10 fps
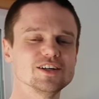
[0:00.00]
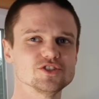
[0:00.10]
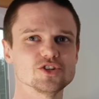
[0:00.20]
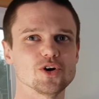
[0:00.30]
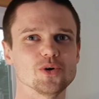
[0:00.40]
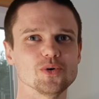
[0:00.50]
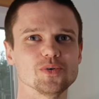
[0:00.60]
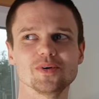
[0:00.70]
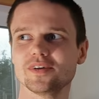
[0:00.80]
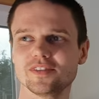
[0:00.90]
So
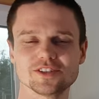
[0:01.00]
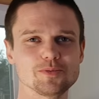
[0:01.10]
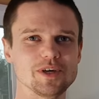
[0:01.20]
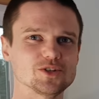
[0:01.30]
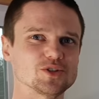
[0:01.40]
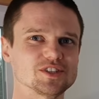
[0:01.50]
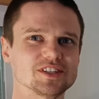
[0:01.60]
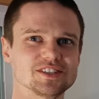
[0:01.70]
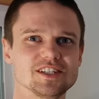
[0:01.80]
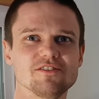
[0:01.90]
this will be interesting
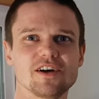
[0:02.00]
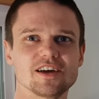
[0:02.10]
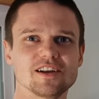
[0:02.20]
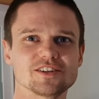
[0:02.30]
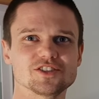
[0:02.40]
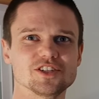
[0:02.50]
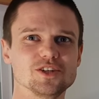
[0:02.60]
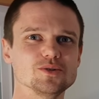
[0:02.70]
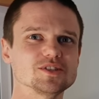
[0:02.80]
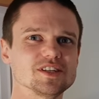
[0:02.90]
to see if I can actually
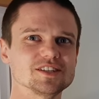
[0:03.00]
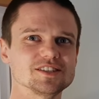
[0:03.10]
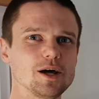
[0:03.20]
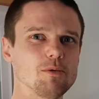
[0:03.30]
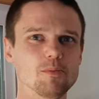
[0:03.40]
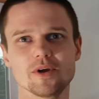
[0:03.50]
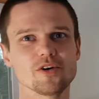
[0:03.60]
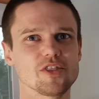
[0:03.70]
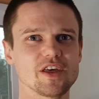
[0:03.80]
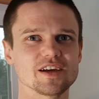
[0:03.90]
use this double
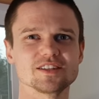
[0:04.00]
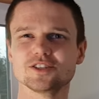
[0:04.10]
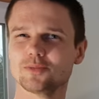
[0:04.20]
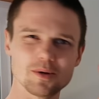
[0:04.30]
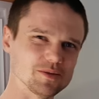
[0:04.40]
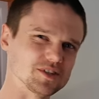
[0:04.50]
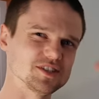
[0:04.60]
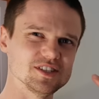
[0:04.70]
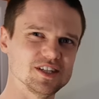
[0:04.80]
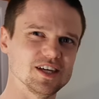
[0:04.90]
mirror thing, because you'll be able to
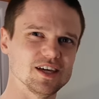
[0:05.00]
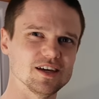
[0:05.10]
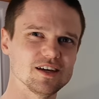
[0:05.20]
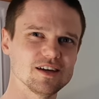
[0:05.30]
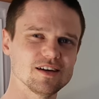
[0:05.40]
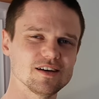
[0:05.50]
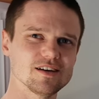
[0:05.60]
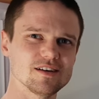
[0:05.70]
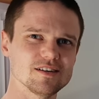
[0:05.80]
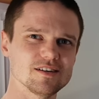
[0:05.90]
see,
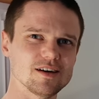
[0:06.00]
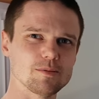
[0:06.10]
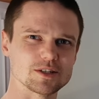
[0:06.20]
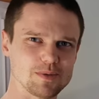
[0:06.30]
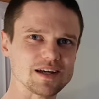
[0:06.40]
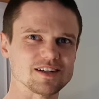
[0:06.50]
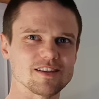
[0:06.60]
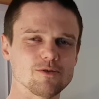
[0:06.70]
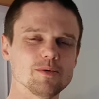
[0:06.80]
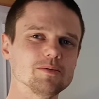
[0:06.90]
I'm expecting
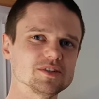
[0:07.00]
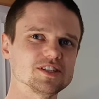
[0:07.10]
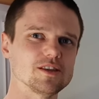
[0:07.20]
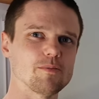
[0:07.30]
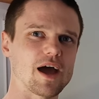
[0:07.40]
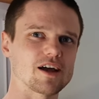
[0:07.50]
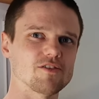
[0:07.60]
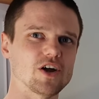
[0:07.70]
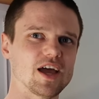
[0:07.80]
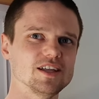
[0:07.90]
that we'll be able to see the back of
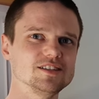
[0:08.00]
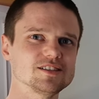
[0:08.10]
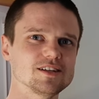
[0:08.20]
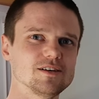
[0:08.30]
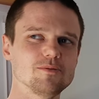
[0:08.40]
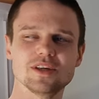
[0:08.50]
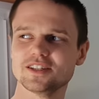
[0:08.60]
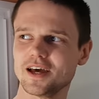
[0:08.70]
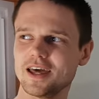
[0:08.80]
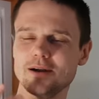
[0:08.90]
our heads. And
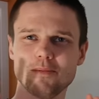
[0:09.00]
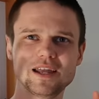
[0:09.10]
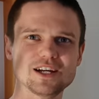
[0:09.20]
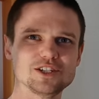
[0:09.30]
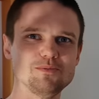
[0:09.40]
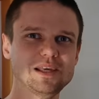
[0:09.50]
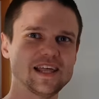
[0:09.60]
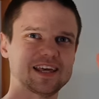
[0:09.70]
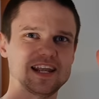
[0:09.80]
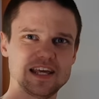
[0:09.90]
it might actually be
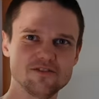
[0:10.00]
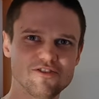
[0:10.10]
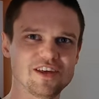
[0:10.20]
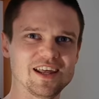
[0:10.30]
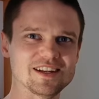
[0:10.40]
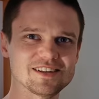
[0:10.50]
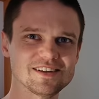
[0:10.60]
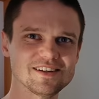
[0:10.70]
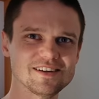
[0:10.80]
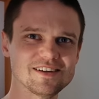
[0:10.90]
like an infinite,
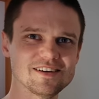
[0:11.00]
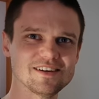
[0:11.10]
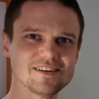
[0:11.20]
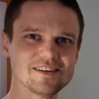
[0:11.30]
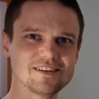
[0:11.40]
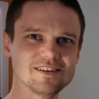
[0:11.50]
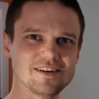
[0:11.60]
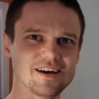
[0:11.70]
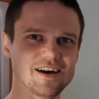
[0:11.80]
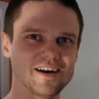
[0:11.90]

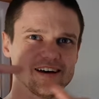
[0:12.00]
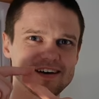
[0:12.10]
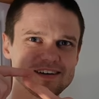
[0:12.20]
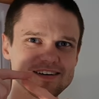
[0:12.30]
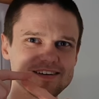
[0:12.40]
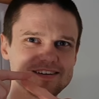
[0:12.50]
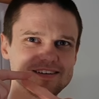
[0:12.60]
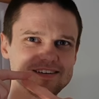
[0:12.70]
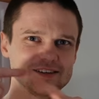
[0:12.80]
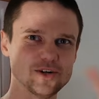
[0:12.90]
you know
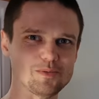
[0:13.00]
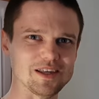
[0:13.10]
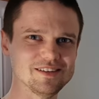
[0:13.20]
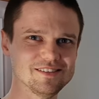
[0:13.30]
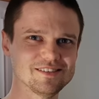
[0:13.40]
what I mean?